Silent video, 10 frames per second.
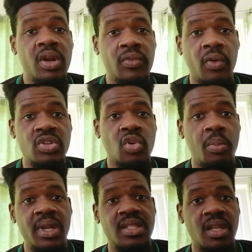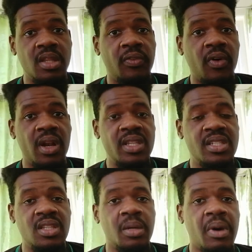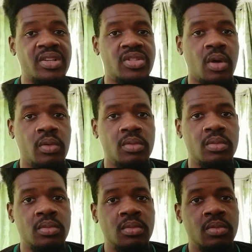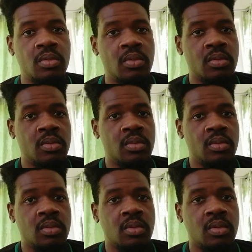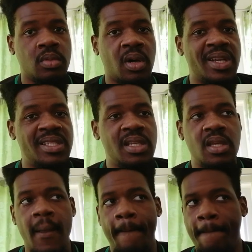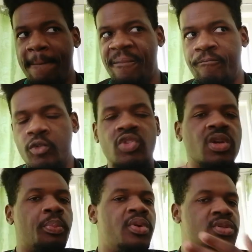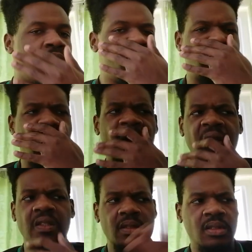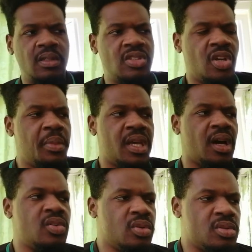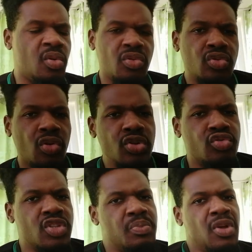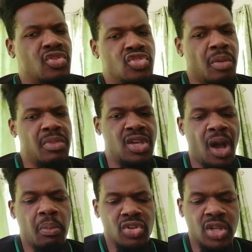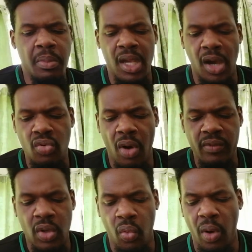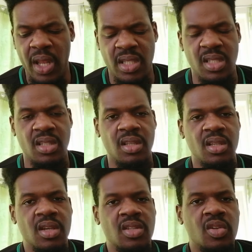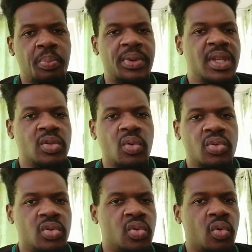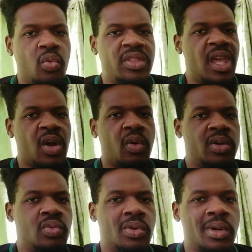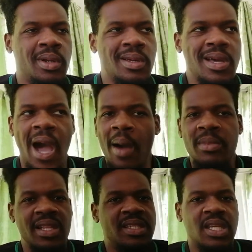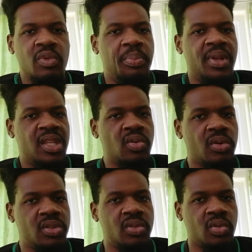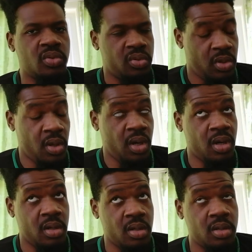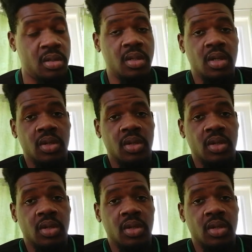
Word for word: What if I was going to be the, the falling center box now? Because see, know some person going to say, well, Jamaica don't no no disrespect to Jamaica, but Jamaica don't have the quality to play toe to toe with Ecuador. I'm not saying we play toe to toe